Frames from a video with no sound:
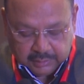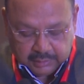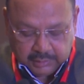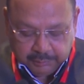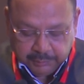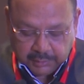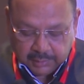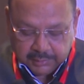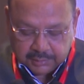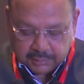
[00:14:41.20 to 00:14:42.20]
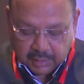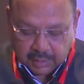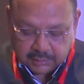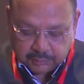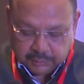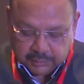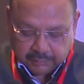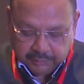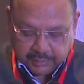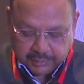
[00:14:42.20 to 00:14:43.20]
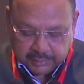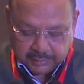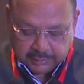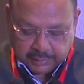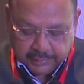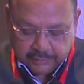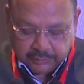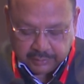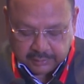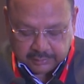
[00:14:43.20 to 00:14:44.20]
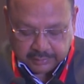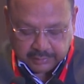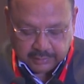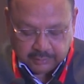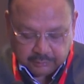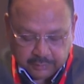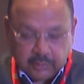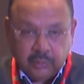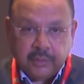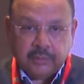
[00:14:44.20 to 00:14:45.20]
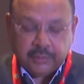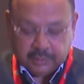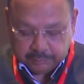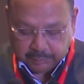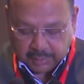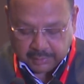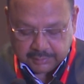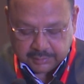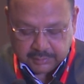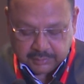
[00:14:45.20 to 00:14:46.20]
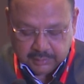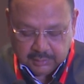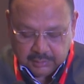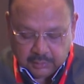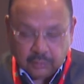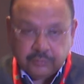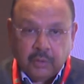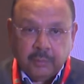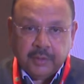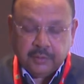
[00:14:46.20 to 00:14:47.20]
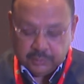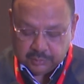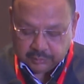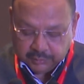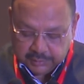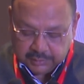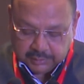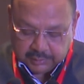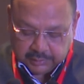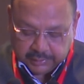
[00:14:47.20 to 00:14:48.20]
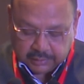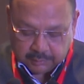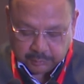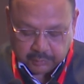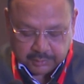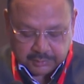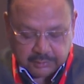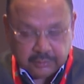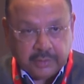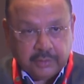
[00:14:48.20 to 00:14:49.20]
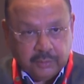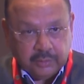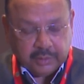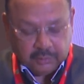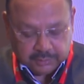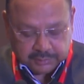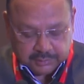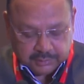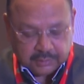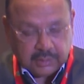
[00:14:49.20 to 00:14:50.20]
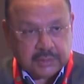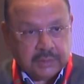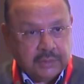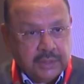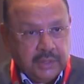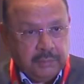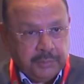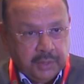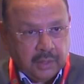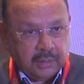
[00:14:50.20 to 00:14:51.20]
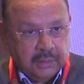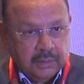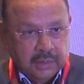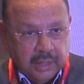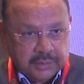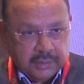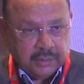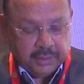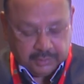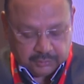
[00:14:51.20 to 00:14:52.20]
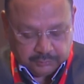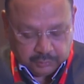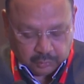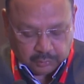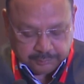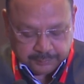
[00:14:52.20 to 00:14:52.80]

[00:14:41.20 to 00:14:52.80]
DPI is tasked with navigating the intricate terrain of regulatory compliance, conforming to stringent data protection regulations such as GDPR, as in the case of Europe,